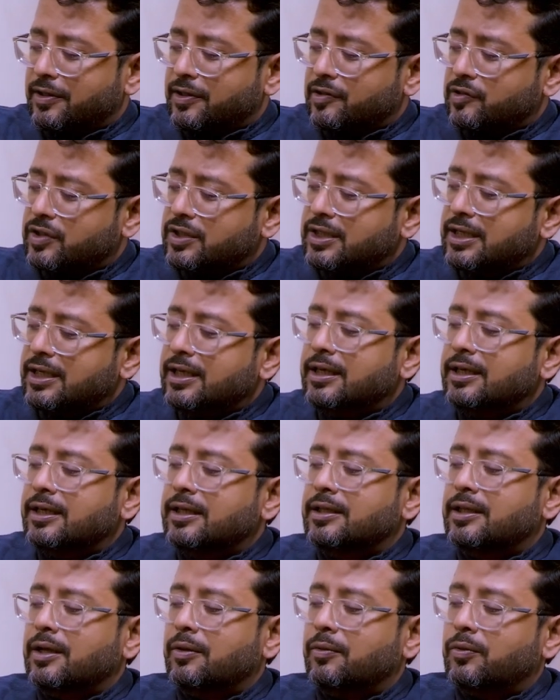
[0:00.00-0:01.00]

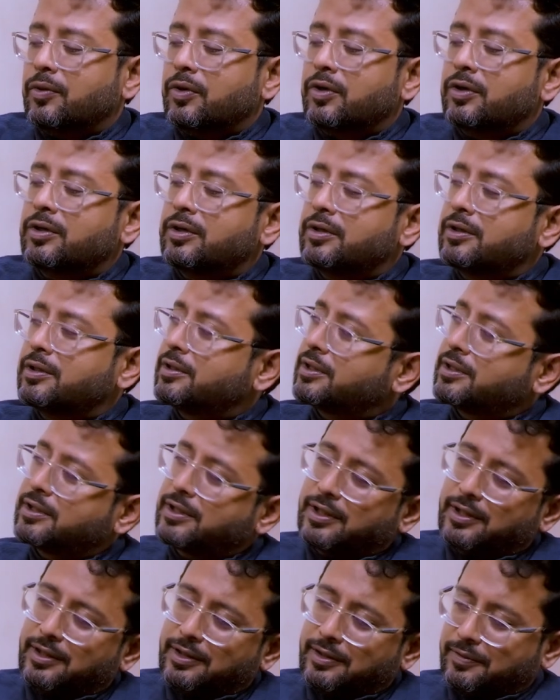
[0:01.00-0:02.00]
seeing the world
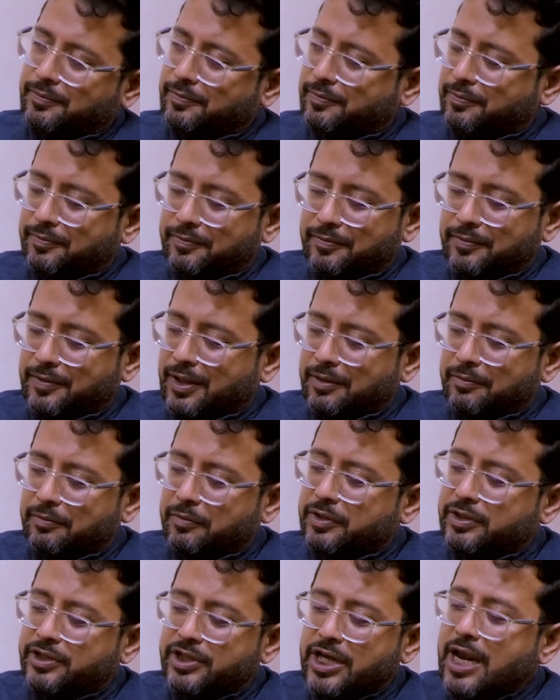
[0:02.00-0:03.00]

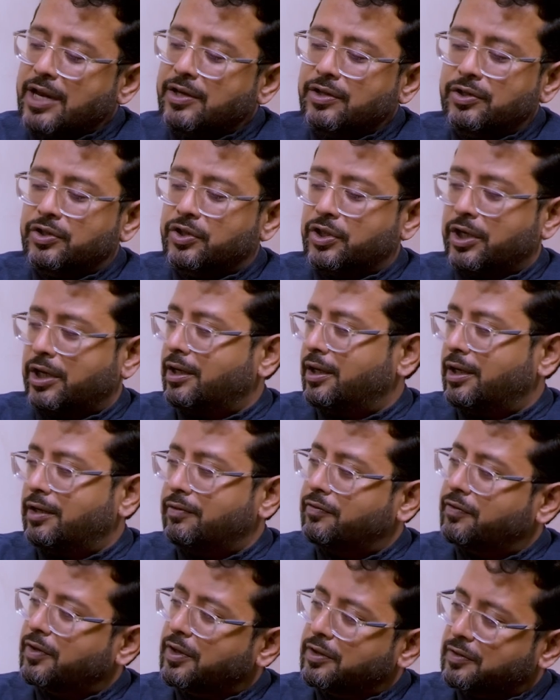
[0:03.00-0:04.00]
changing
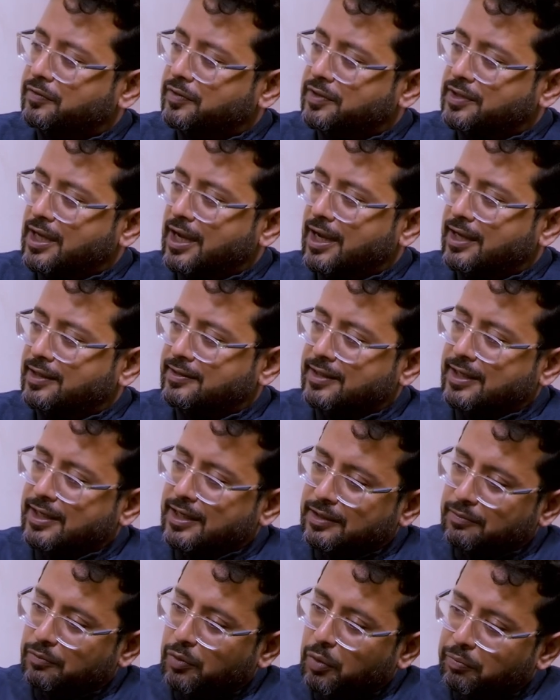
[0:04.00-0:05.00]
in front of his eyes,
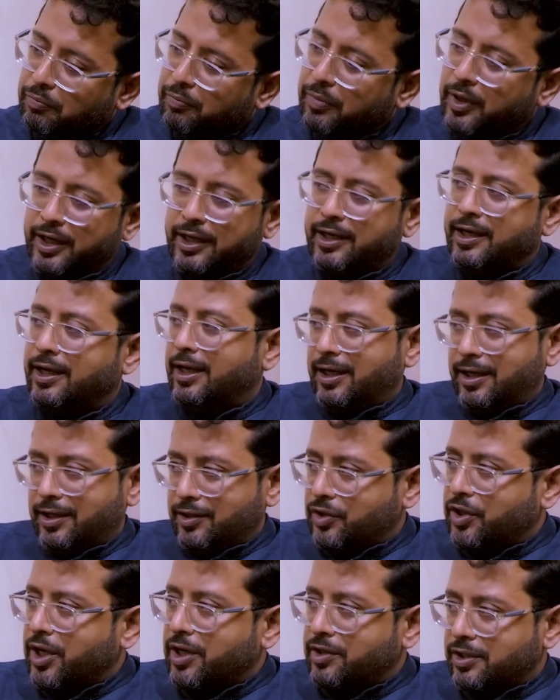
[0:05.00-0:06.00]
seeing Mumbai
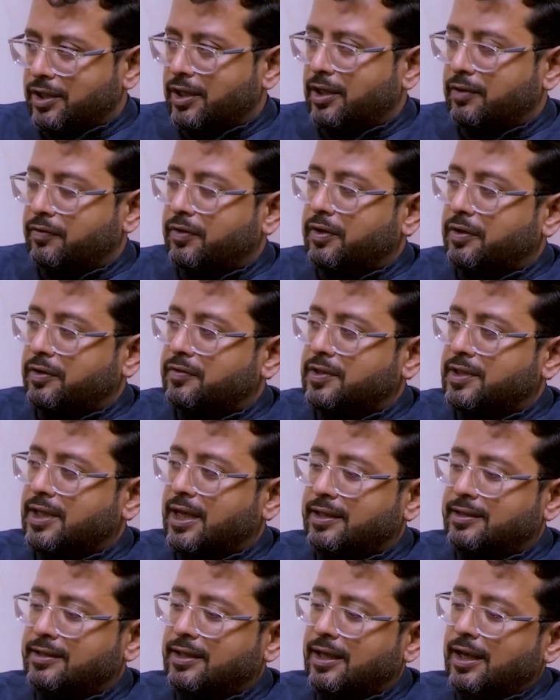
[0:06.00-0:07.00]
changing in front of his
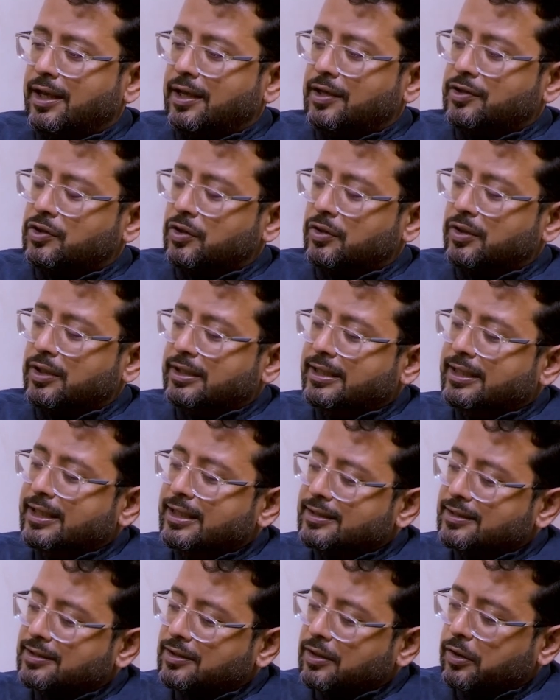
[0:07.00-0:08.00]
eyes. So
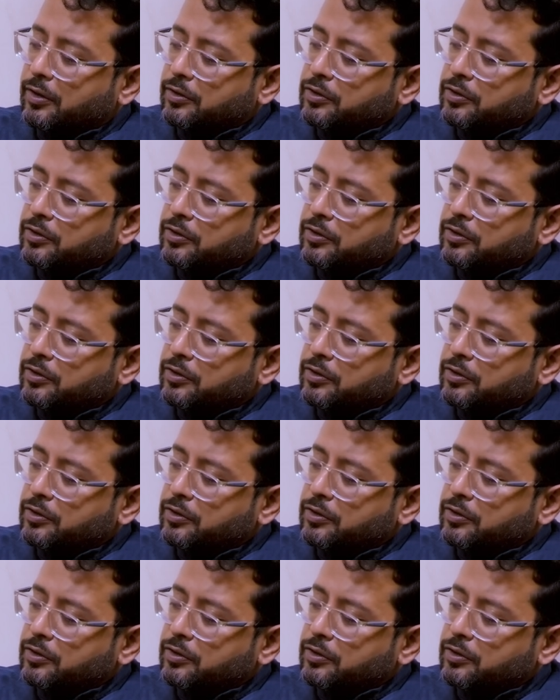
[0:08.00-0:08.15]
this